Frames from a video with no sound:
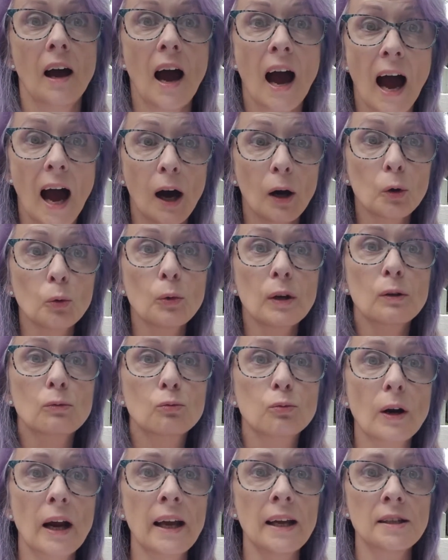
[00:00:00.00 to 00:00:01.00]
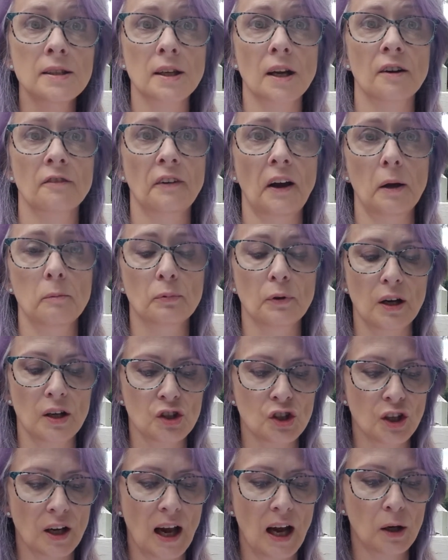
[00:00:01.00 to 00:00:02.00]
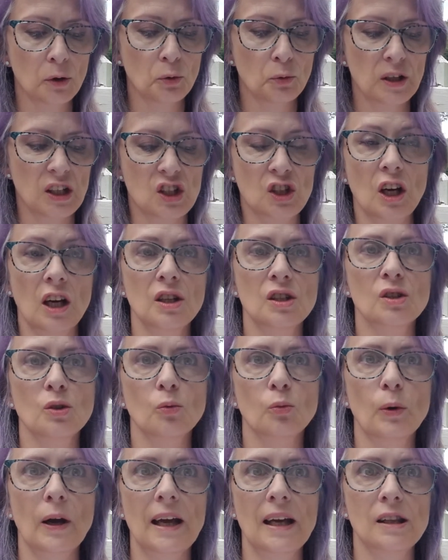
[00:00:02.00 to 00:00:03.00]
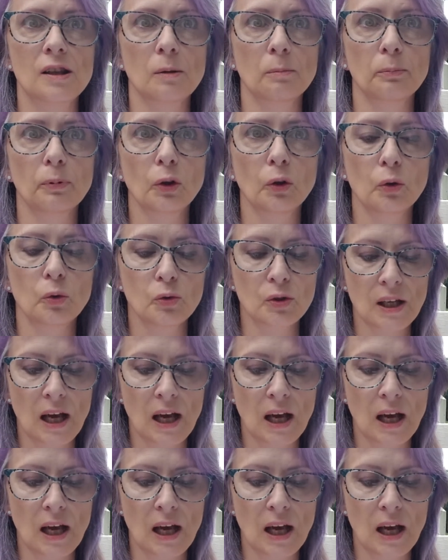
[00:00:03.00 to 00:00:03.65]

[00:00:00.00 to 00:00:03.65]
How do we raise our vibration? How do we chase away the blues?